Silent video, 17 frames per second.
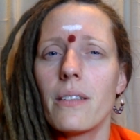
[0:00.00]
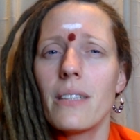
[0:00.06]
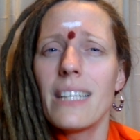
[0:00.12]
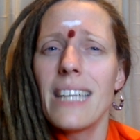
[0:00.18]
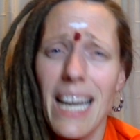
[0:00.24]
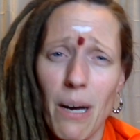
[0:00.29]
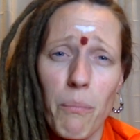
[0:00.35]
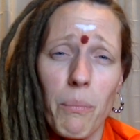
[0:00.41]

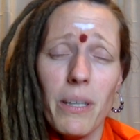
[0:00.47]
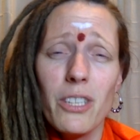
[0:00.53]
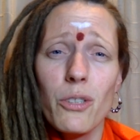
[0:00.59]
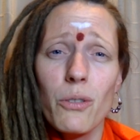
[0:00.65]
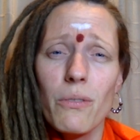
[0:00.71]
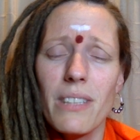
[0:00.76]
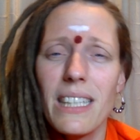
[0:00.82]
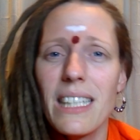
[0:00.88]
yeah,
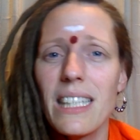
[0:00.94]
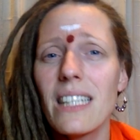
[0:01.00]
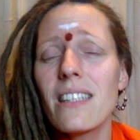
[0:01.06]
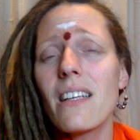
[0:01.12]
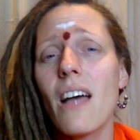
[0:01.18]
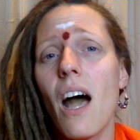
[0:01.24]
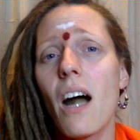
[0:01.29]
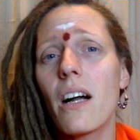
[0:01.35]
but you did
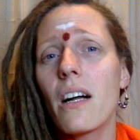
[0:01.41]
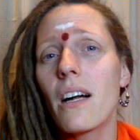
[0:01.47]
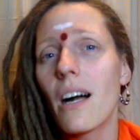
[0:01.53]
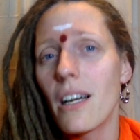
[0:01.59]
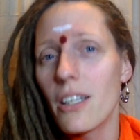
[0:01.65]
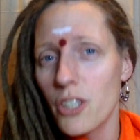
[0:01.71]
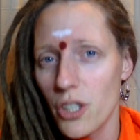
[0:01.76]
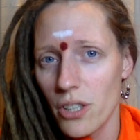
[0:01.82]
it
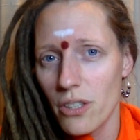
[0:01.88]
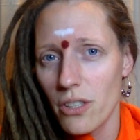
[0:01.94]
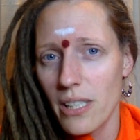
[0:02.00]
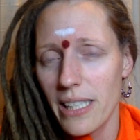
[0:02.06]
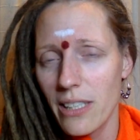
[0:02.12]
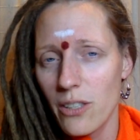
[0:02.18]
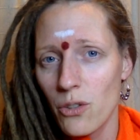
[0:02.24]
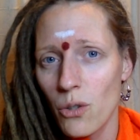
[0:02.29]

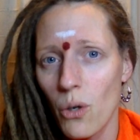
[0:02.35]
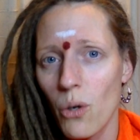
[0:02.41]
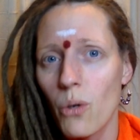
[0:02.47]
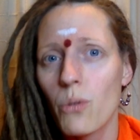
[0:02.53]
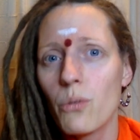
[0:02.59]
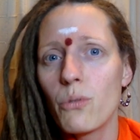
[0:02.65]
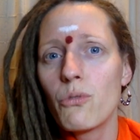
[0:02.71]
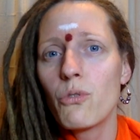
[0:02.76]
unconsciously.
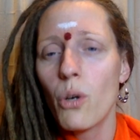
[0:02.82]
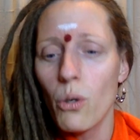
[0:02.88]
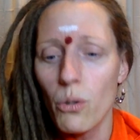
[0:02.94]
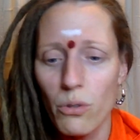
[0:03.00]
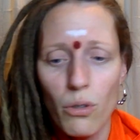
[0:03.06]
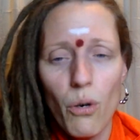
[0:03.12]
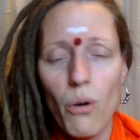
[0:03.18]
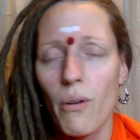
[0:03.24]
So
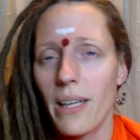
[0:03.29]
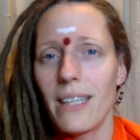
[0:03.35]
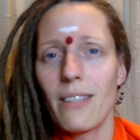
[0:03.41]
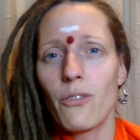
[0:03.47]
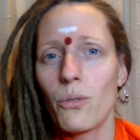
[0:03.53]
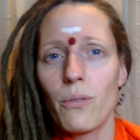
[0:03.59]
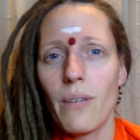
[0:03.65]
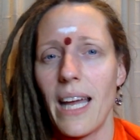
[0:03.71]
don't go
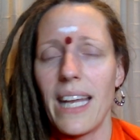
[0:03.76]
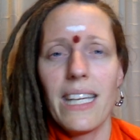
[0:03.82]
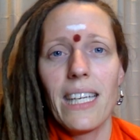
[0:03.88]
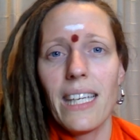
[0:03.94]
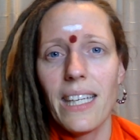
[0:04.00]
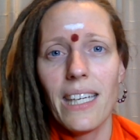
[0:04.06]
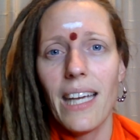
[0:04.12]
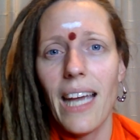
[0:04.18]
into
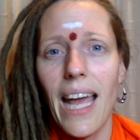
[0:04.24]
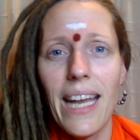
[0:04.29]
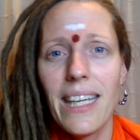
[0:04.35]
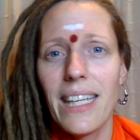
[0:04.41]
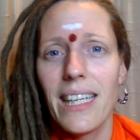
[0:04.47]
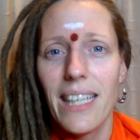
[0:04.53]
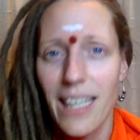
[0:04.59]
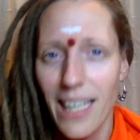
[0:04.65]

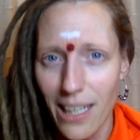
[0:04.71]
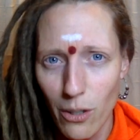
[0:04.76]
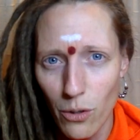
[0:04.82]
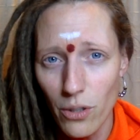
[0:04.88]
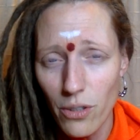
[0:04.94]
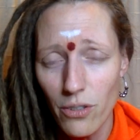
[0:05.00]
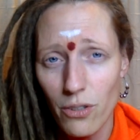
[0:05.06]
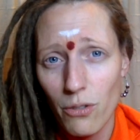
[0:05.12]
any
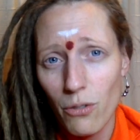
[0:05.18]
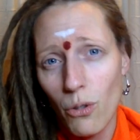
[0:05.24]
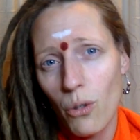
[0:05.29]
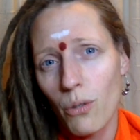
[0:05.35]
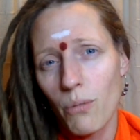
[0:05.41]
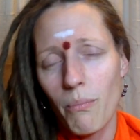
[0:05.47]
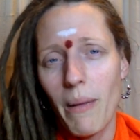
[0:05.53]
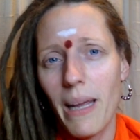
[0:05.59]
guilt.
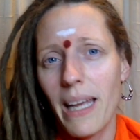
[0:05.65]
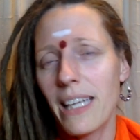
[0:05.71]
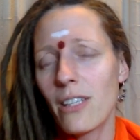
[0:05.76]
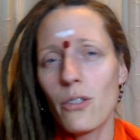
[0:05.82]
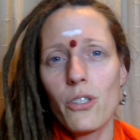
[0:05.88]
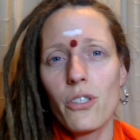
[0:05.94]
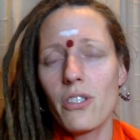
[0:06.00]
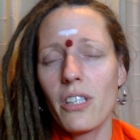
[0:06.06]
Don't
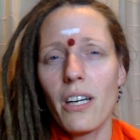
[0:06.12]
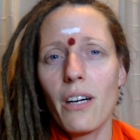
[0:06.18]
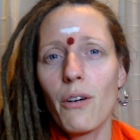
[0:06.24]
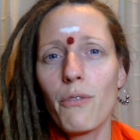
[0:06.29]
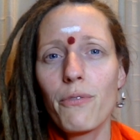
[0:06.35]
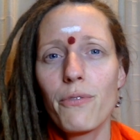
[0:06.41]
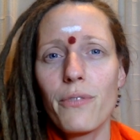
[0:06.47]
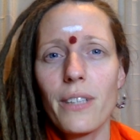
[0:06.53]
make
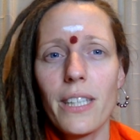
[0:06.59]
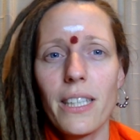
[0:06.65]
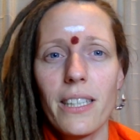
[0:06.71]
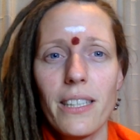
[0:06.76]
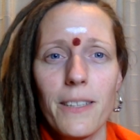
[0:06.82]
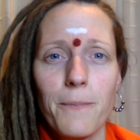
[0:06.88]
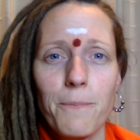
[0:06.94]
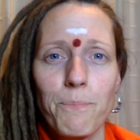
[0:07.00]
yourself
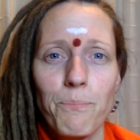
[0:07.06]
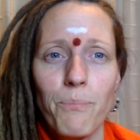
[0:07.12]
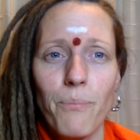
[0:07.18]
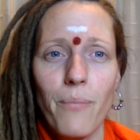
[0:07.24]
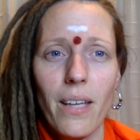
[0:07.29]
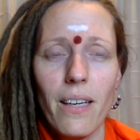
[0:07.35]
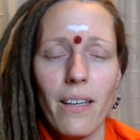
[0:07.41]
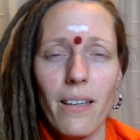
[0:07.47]

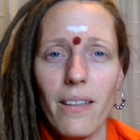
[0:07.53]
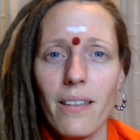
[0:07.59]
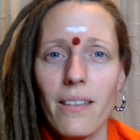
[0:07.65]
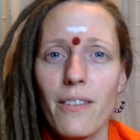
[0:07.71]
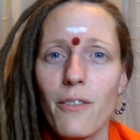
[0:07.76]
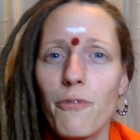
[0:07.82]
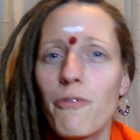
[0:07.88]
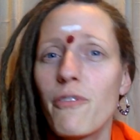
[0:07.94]

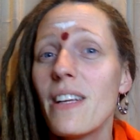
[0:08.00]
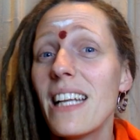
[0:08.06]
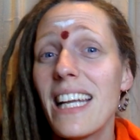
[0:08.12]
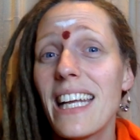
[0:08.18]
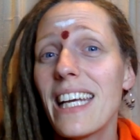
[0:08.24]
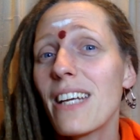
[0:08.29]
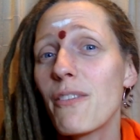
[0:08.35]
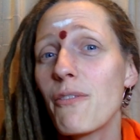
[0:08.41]

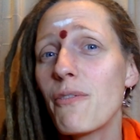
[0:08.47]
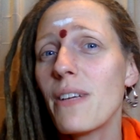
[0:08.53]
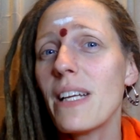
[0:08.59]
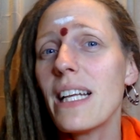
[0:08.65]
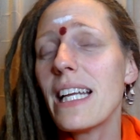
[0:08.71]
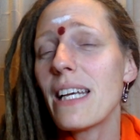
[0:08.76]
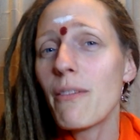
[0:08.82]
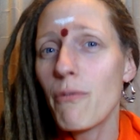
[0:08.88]

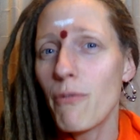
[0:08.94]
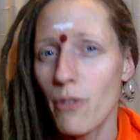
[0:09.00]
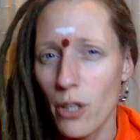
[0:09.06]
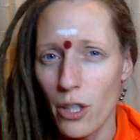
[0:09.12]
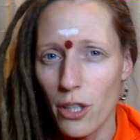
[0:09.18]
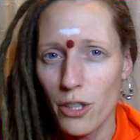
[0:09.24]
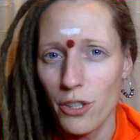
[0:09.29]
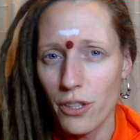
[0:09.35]
feeling
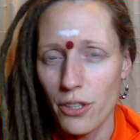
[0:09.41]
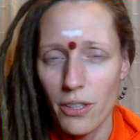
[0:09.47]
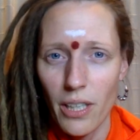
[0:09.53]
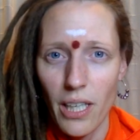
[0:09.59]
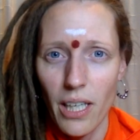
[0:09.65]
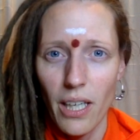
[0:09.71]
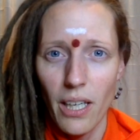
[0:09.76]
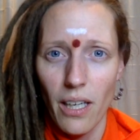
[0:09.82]
worse,
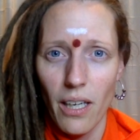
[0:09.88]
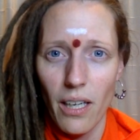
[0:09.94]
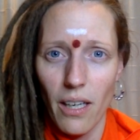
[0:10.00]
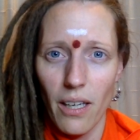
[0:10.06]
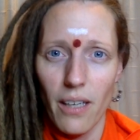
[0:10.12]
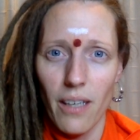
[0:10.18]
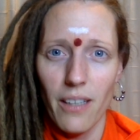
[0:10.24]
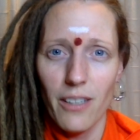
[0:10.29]

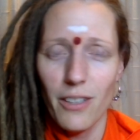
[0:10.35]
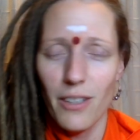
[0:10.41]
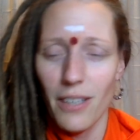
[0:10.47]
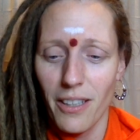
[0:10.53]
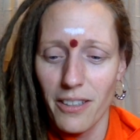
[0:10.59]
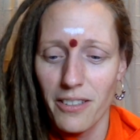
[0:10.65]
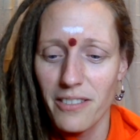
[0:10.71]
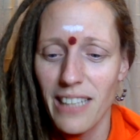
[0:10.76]

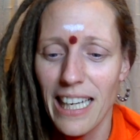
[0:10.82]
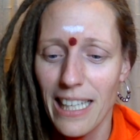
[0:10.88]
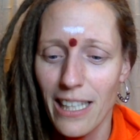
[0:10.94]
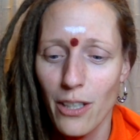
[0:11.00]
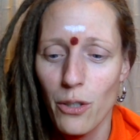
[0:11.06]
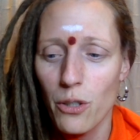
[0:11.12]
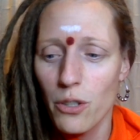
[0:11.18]
telling